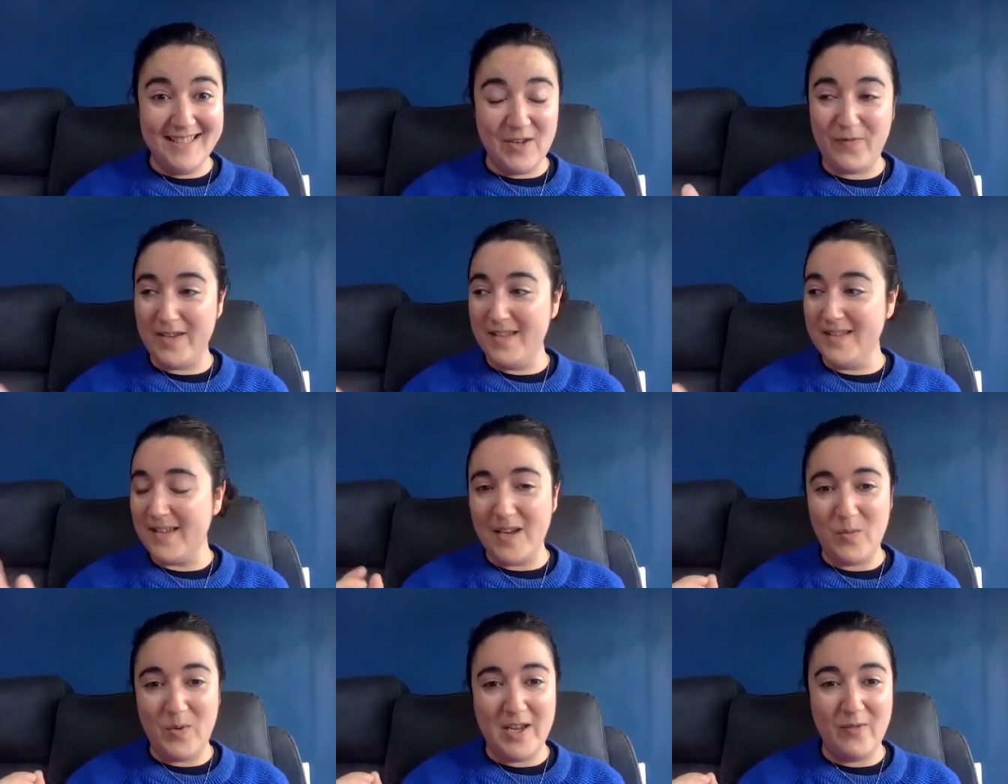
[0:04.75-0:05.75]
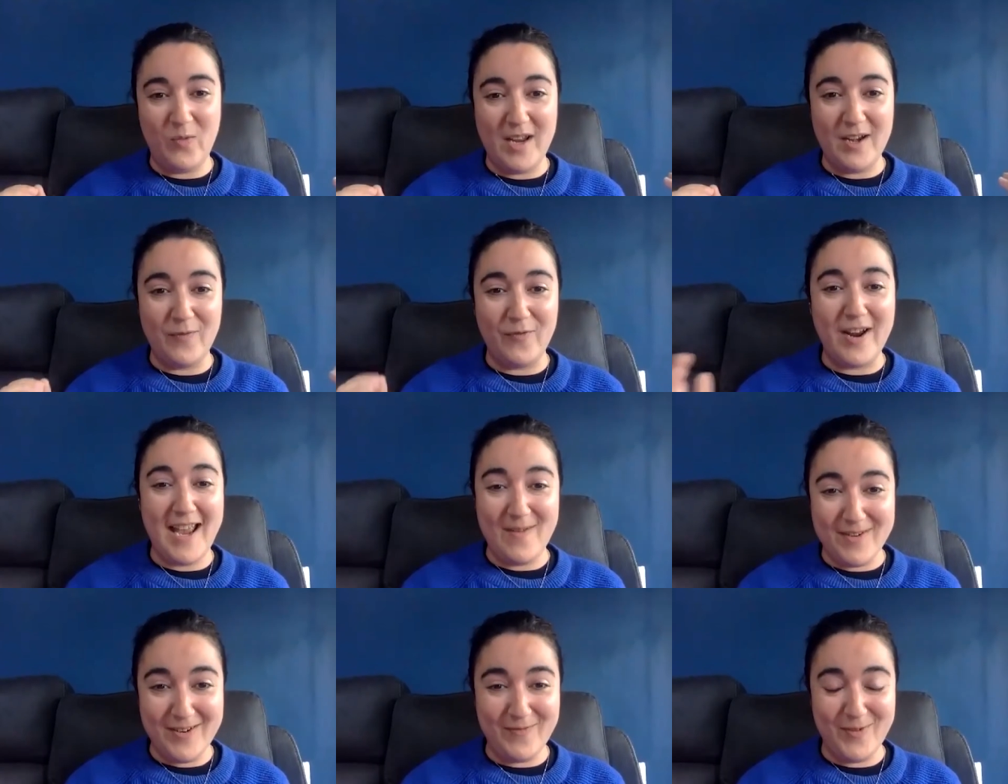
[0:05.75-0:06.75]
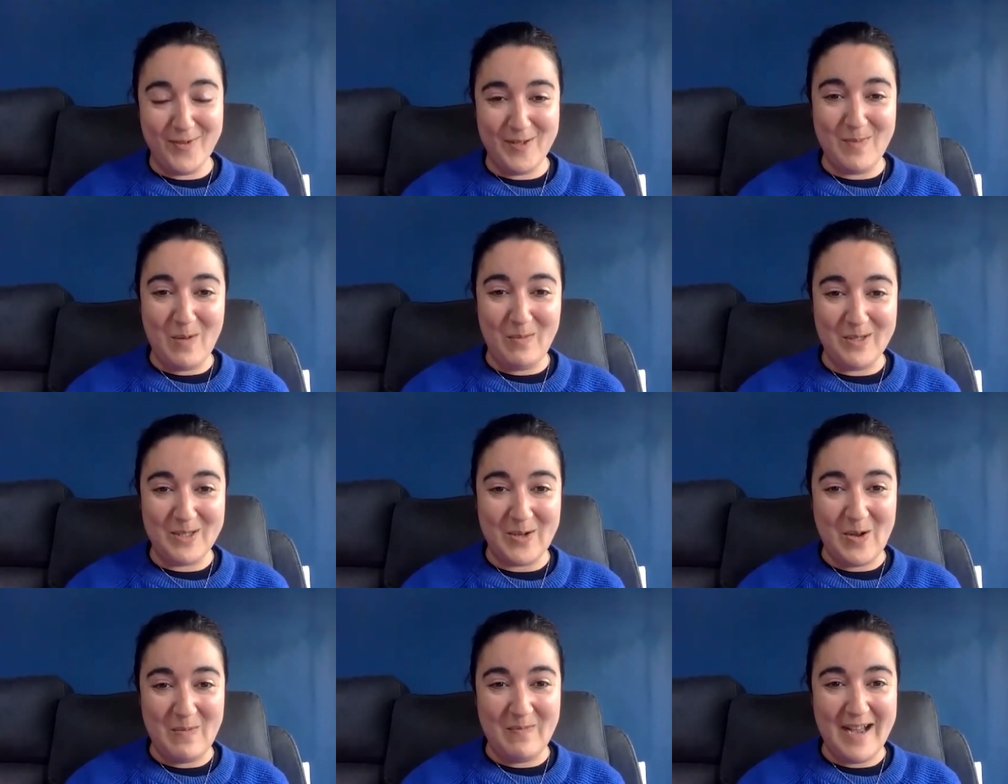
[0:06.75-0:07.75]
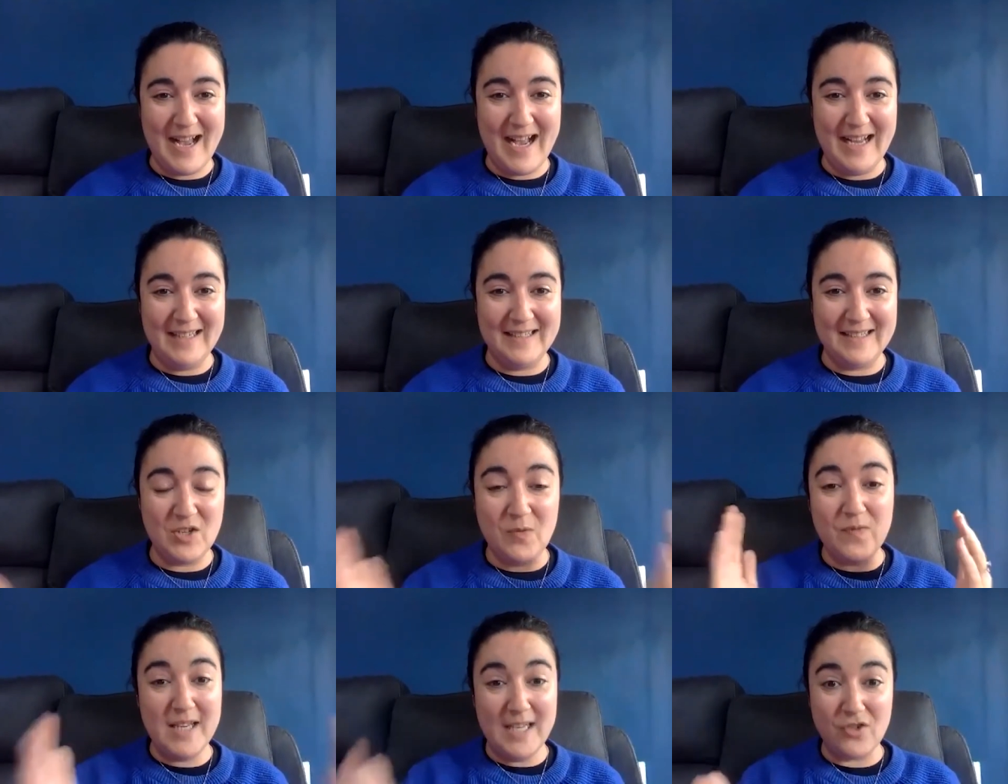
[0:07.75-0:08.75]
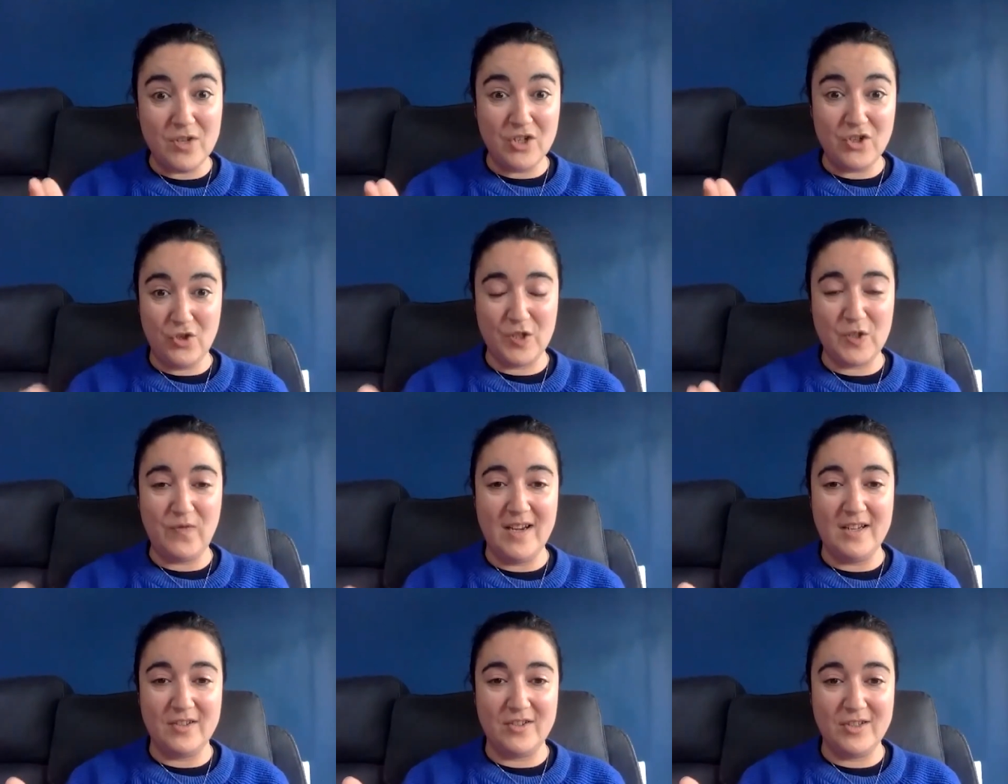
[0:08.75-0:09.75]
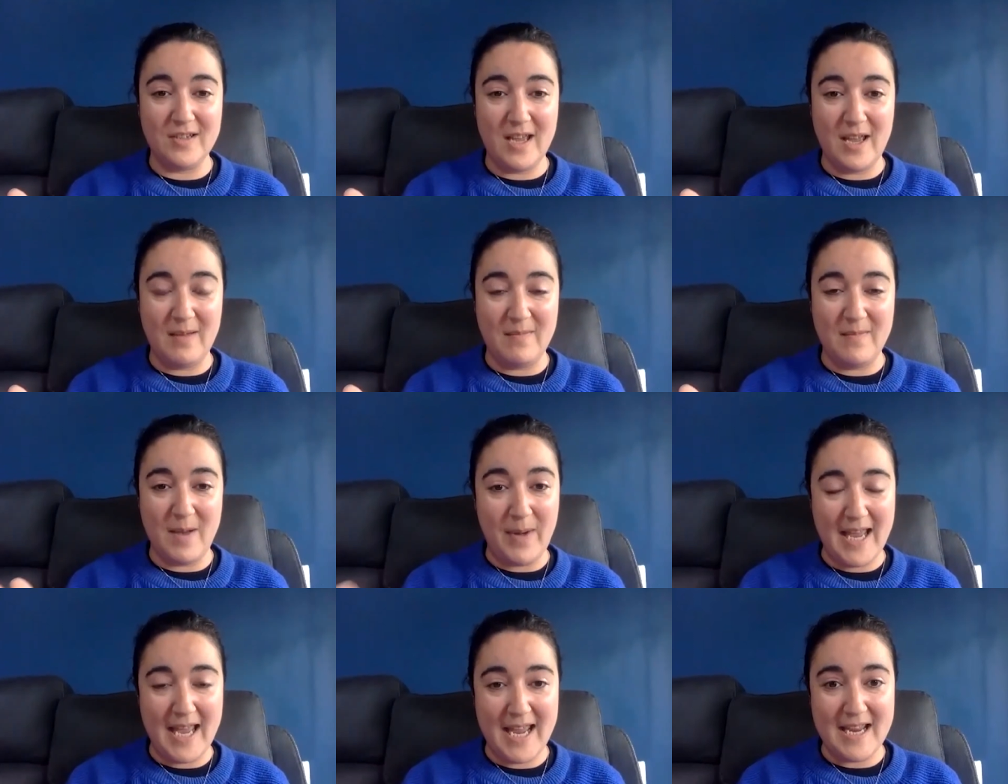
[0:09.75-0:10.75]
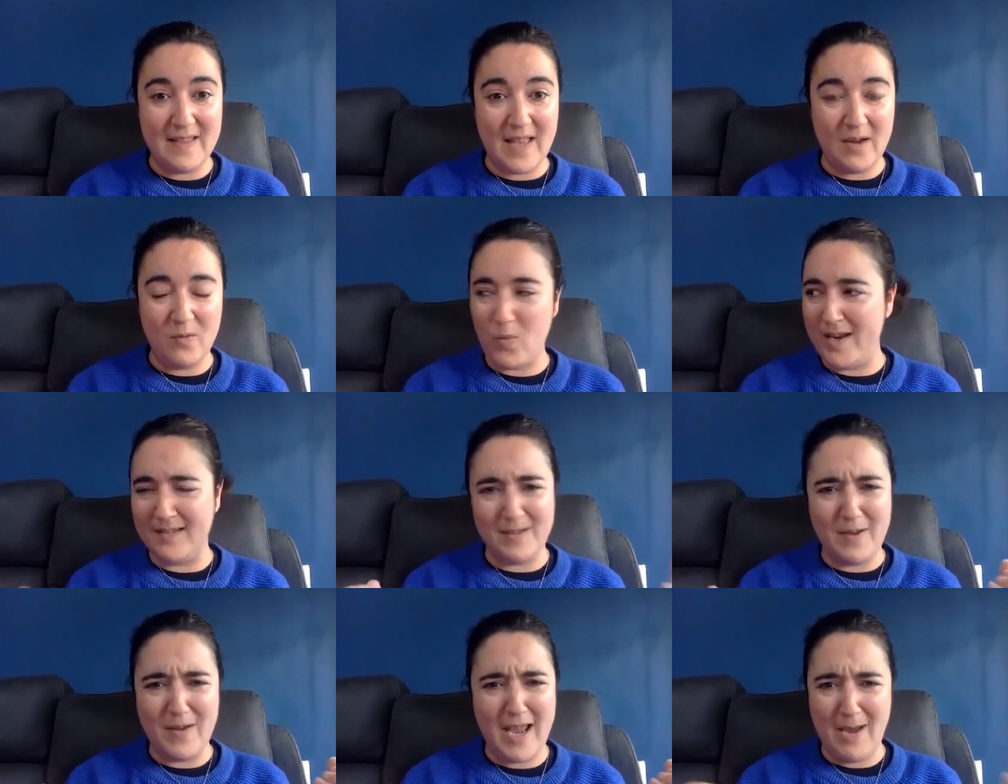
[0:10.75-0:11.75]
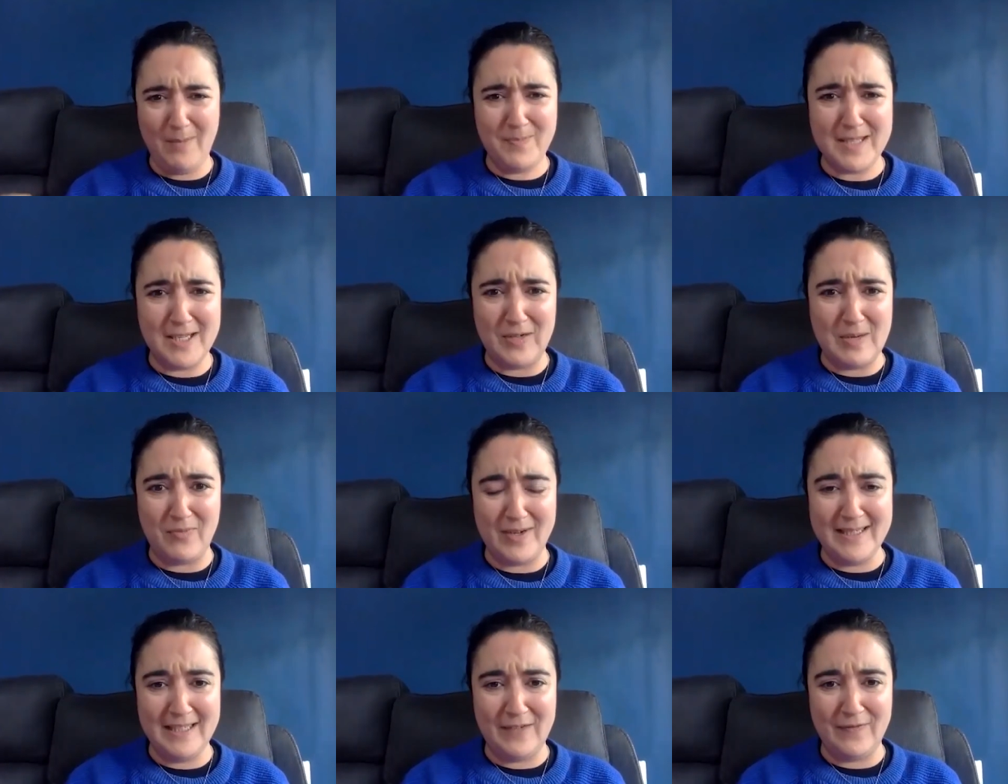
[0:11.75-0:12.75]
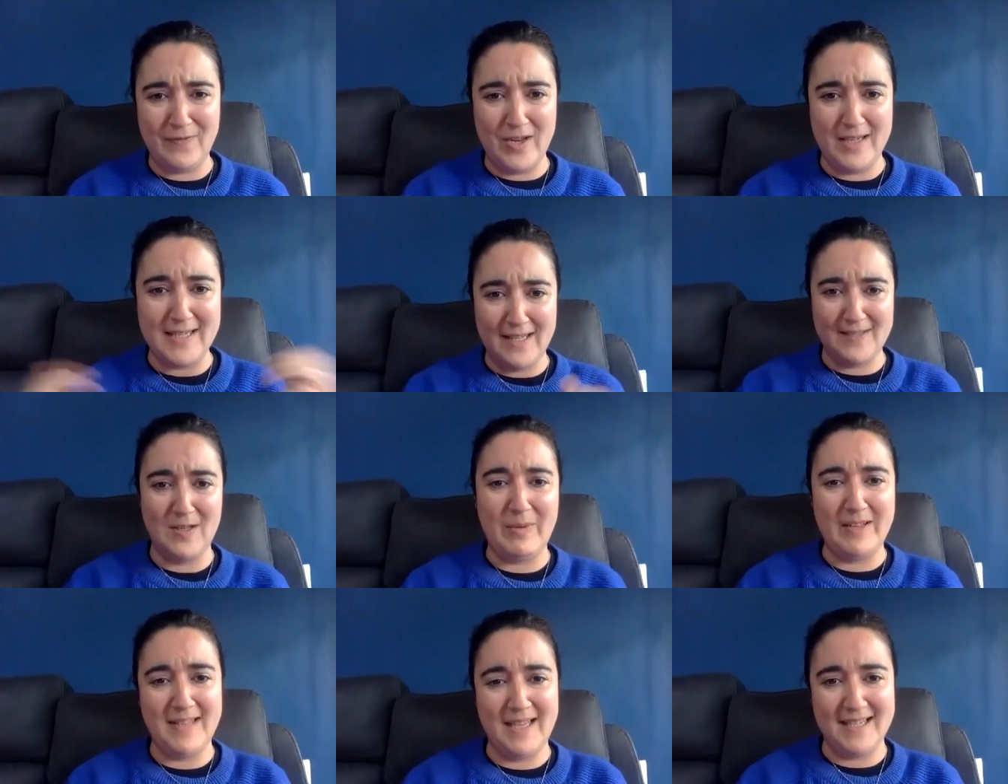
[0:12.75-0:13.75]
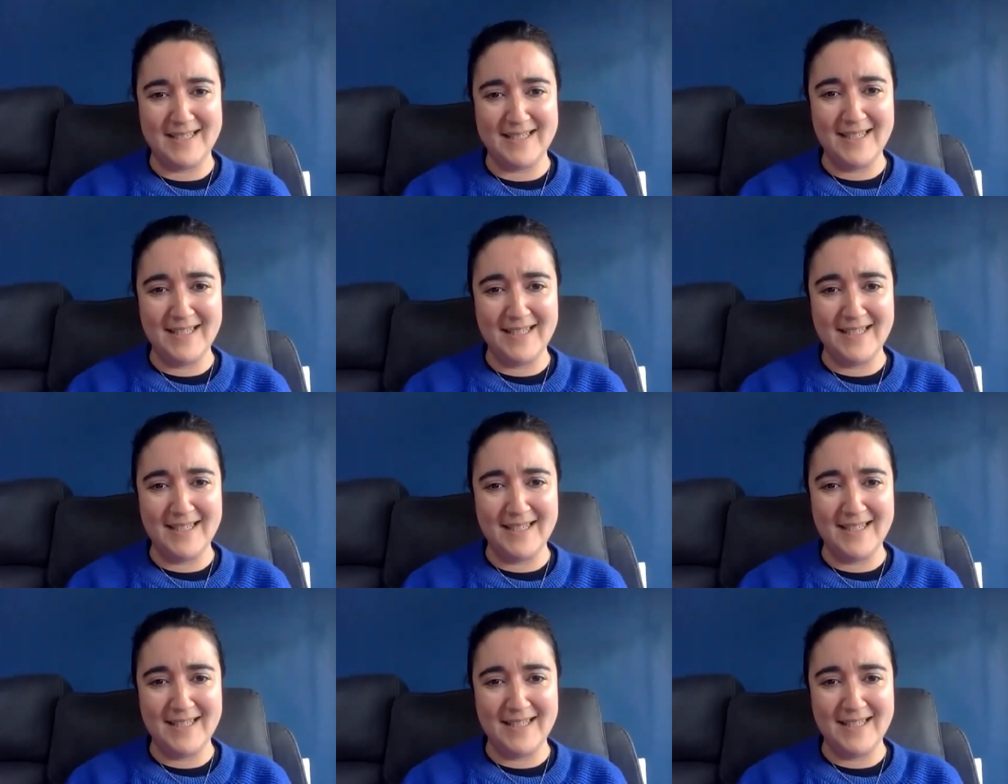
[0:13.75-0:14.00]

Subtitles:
It feels like we have waited forever for this moment to come. And you've literally just finished a play that went absolutely brilliantly for you. Tell us all about that.